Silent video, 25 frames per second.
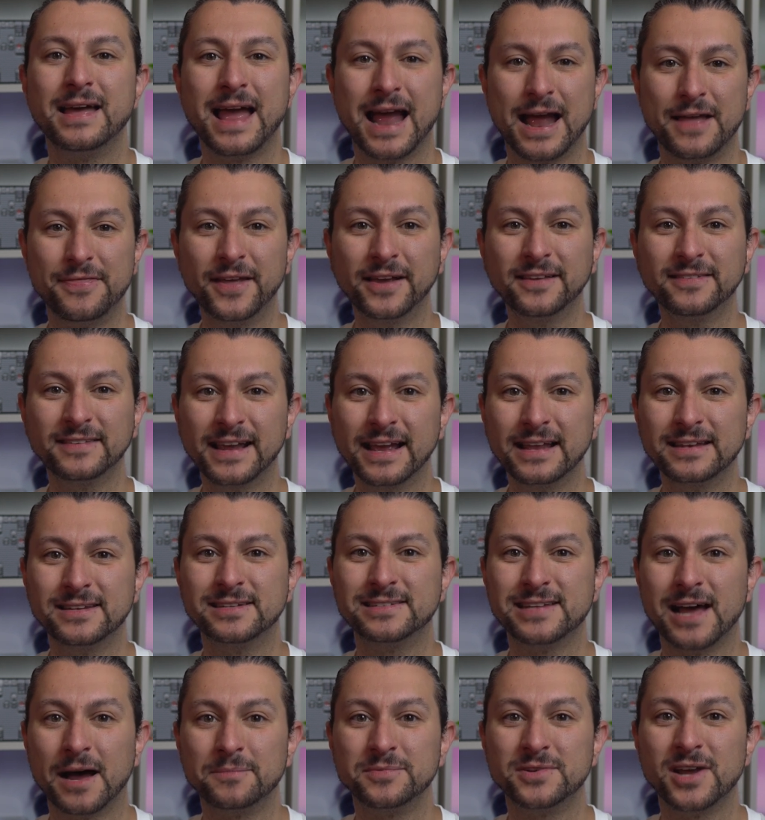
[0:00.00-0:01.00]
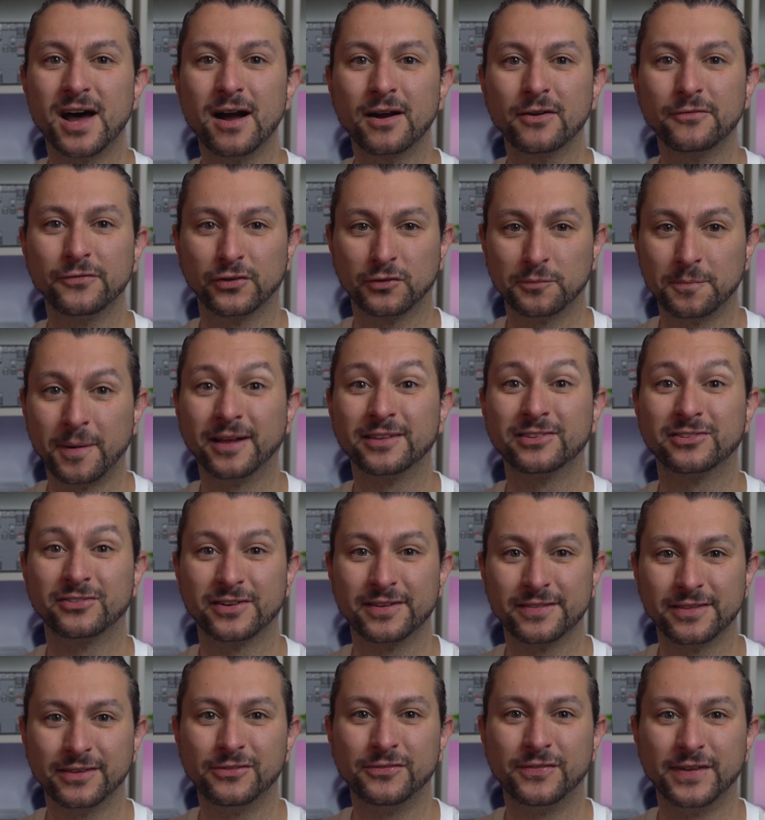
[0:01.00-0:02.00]
And thanks again to TomTalk for
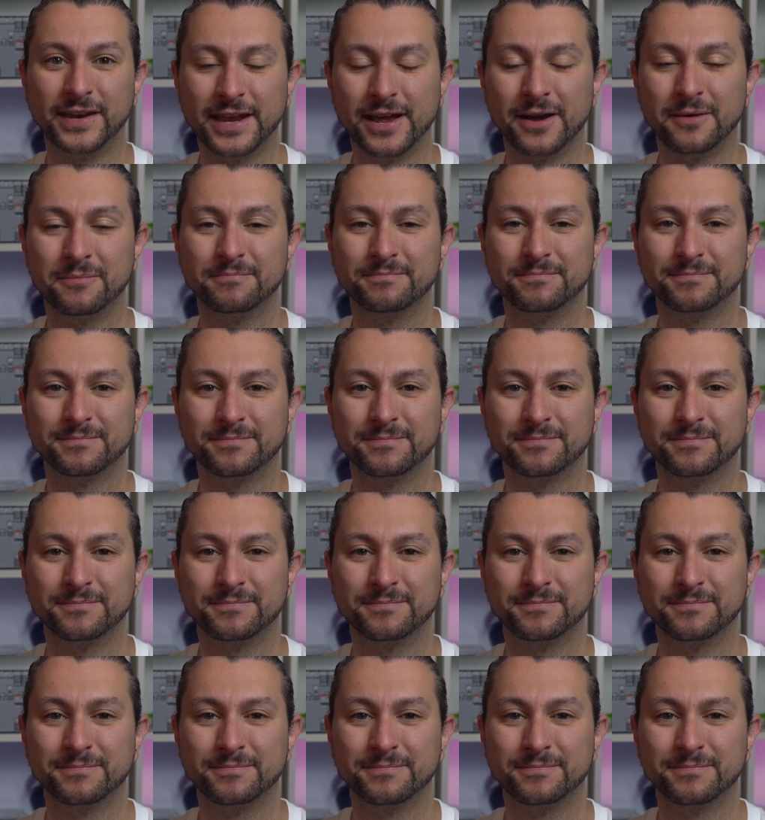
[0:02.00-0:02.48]
sponsoring this video.